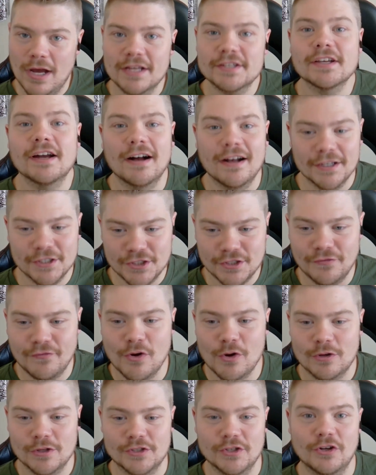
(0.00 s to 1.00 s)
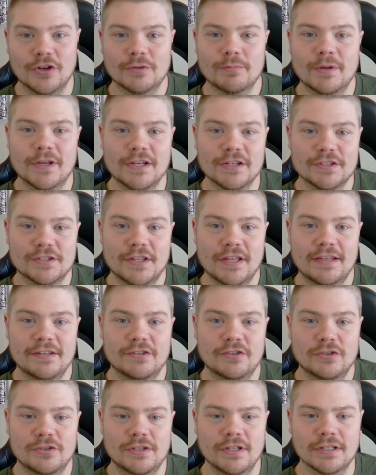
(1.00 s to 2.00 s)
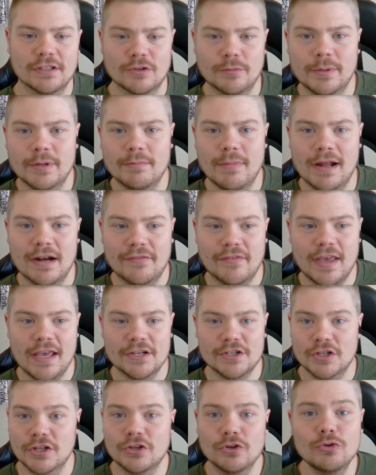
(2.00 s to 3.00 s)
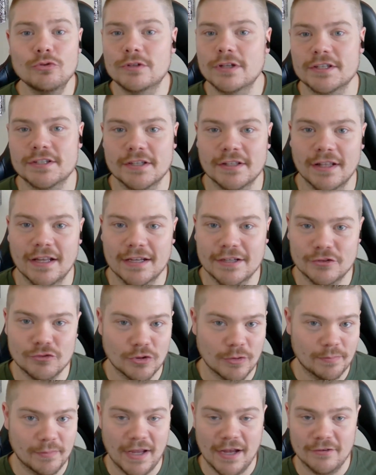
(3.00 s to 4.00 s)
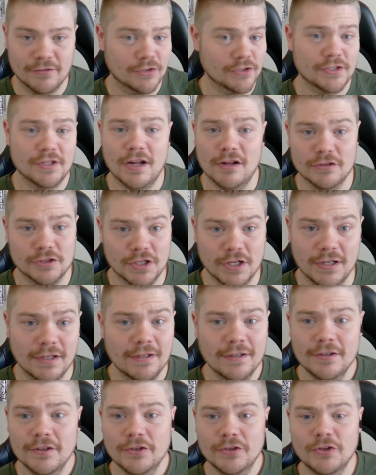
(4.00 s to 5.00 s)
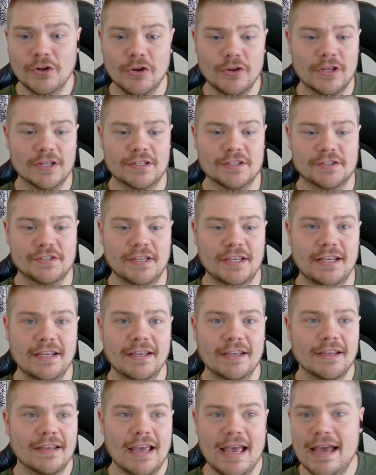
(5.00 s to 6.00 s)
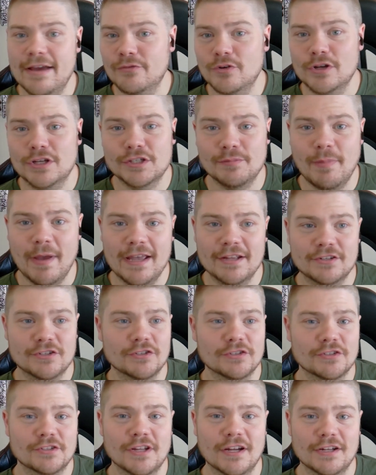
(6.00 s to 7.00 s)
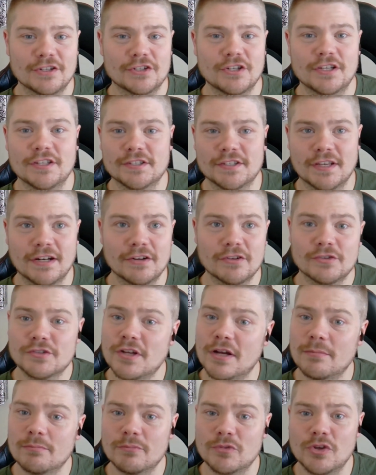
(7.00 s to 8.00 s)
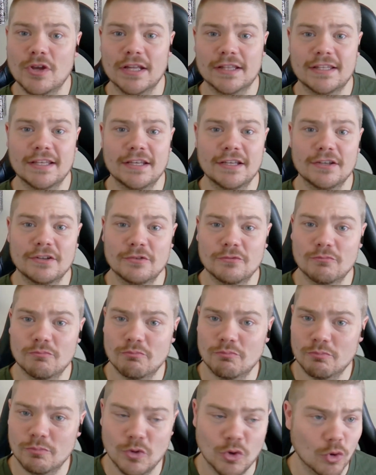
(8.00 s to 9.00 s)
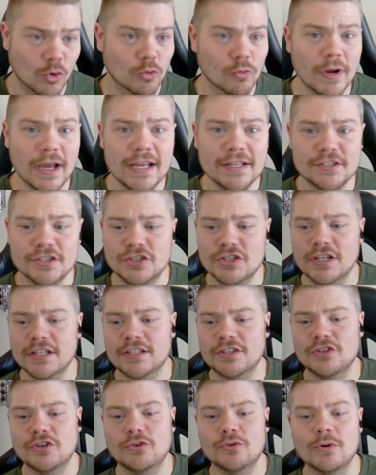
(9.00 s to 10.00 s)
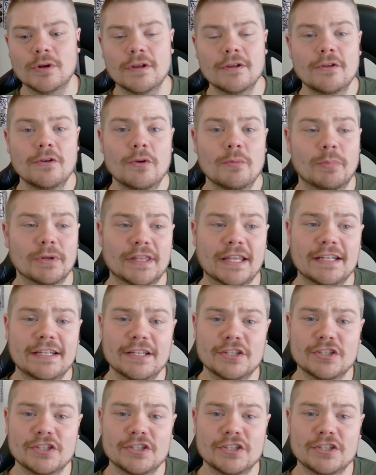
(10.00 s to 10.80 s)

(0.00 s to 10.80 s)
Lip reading: us to focus on, because they did a little bit of modification. And who doesn't like a trip down nostalgia? You get to see every expansion's dungeons, and some you got the cool raids that you get to do. But they did